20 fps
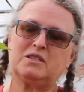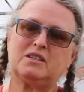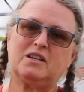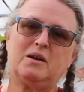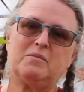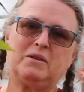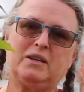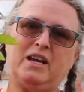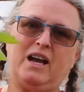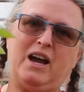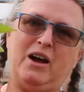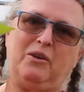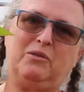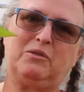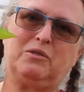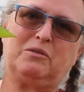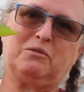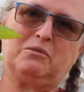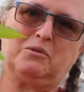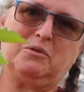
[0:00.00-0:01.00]
coming out
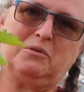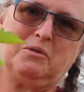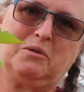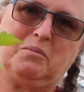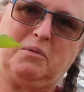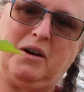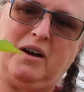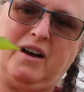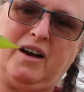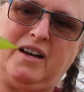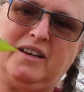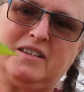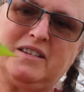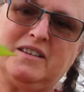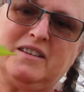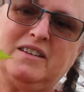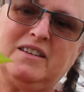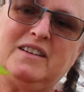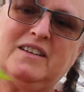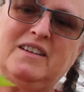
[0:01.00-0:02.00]
through the pot
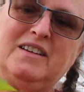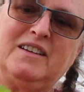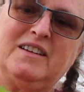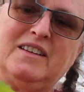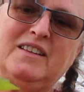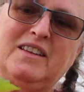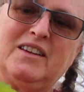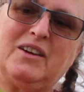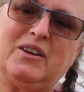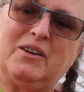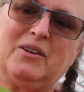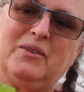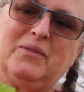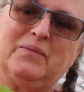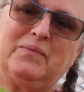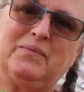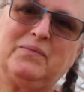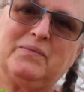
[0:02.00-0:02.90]
there.